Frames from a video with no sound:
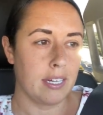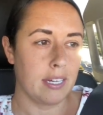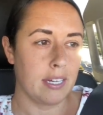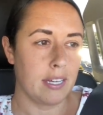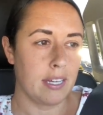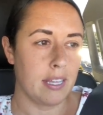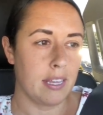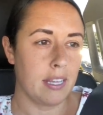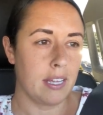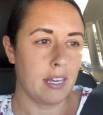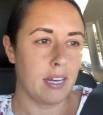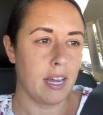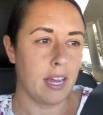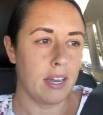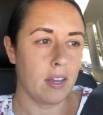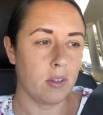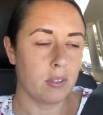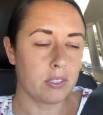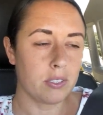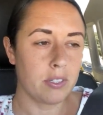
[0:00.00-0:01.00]
And then I
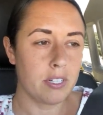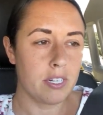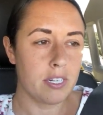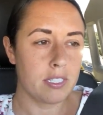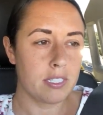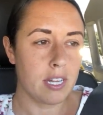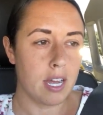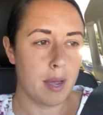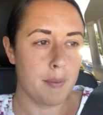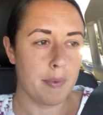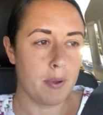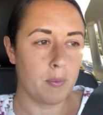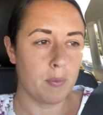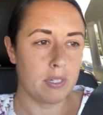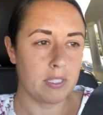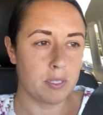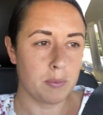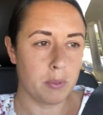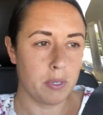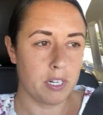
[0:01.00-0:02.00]
also need to stop at Once
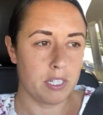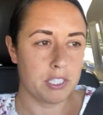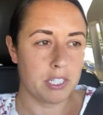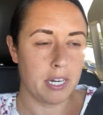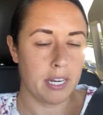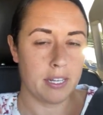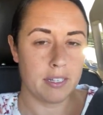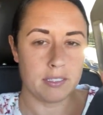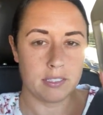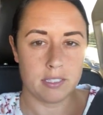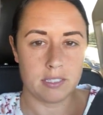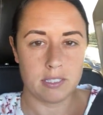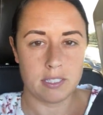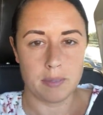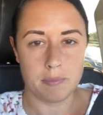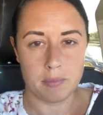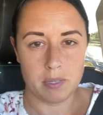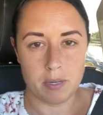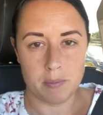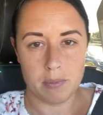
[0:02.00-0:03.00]
Upon a Child since I'm
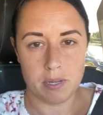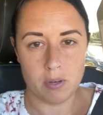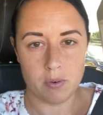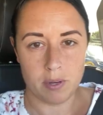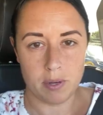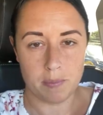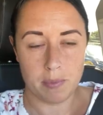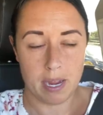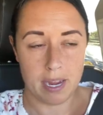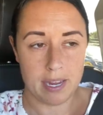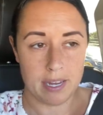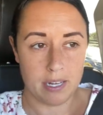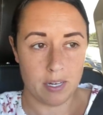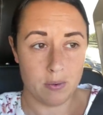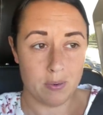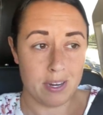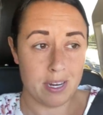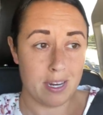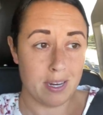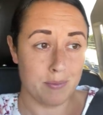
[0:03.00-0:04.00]
gonna be going by
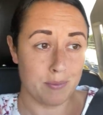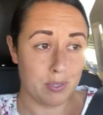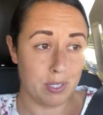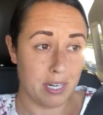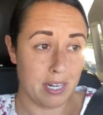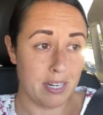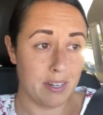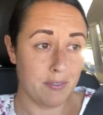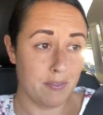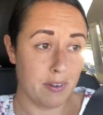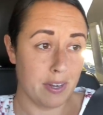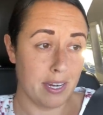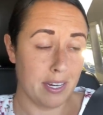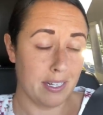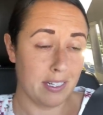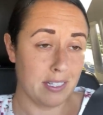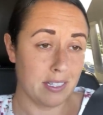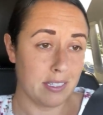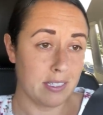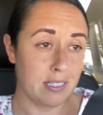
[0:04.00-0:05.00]
anyway. I'm trying to find
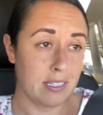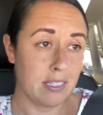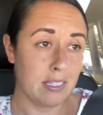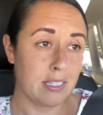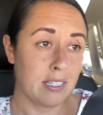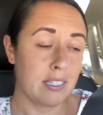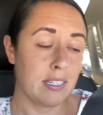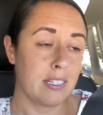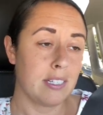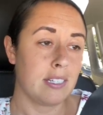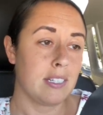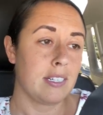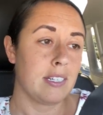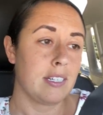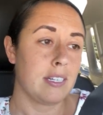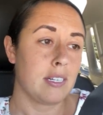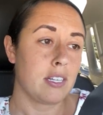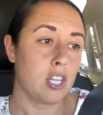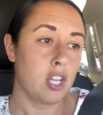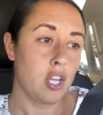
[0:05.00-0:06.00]

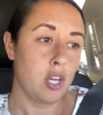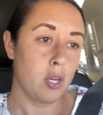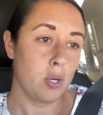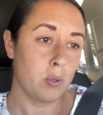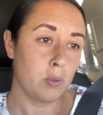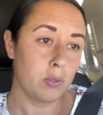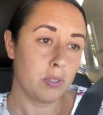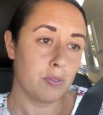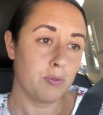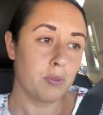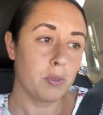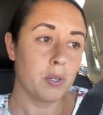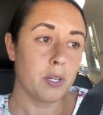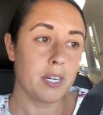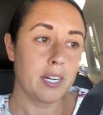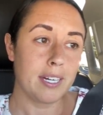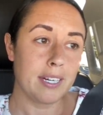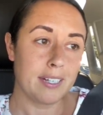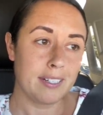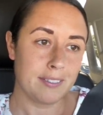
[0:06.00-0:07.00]
clothes for
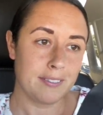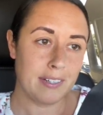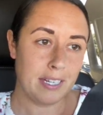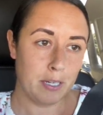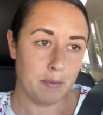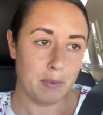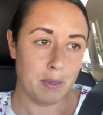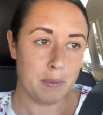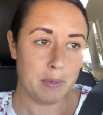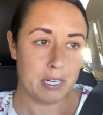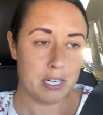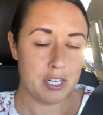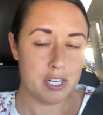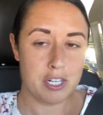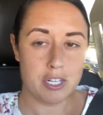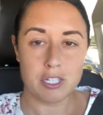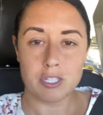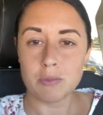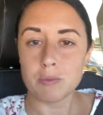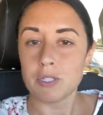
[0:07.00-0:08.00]
family
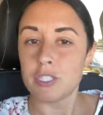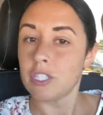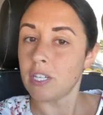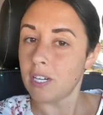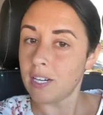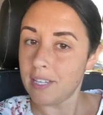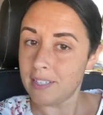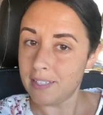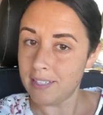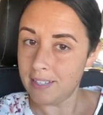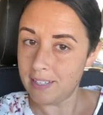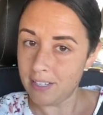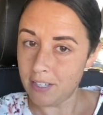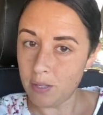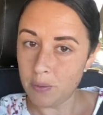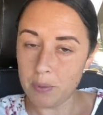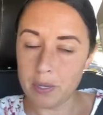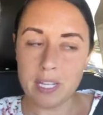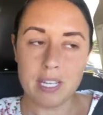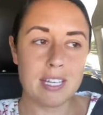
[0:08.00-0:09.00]
pictures, which are at the end of the
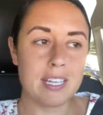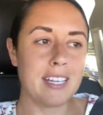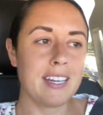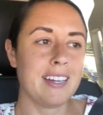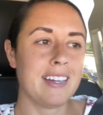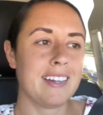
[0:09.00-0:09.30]
week.